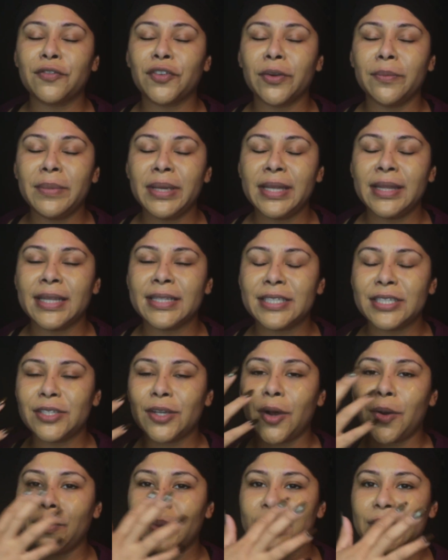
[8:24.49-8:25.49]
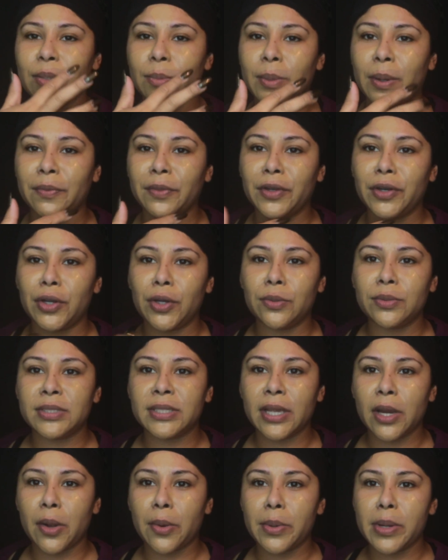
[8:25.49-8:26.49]
For me, that is always around the
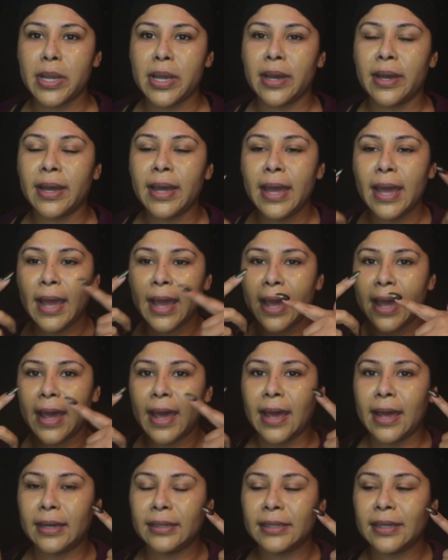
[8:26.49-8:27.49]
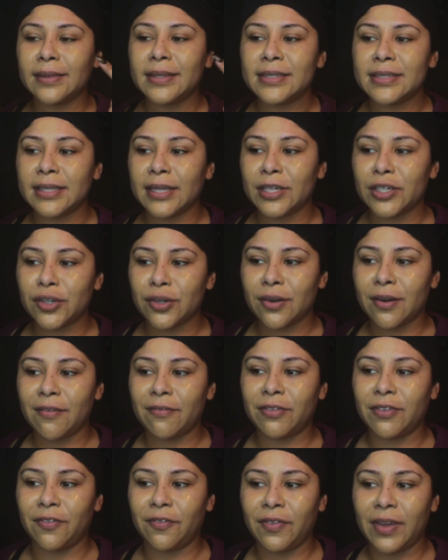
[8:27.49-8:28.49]
nose area and the center
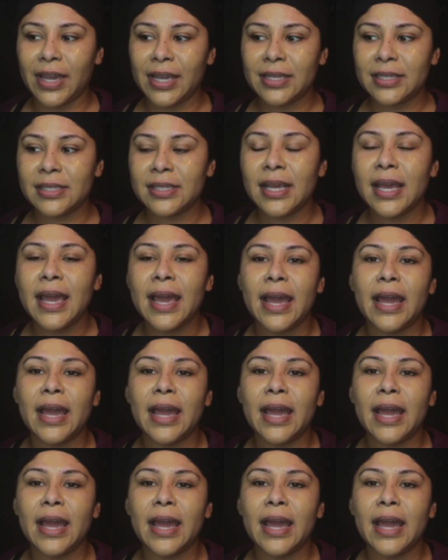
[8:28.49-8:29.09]
of the face.